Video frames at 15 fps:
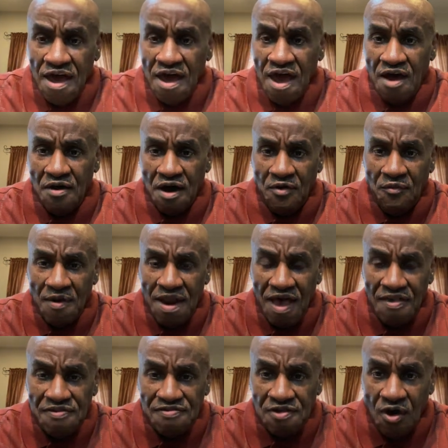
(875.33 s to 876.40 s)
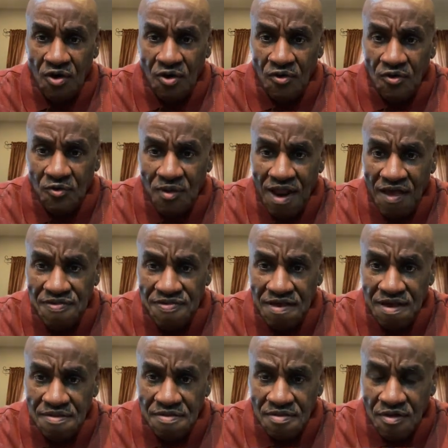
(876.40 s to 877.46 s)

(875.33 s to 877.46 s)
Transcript: and when I said,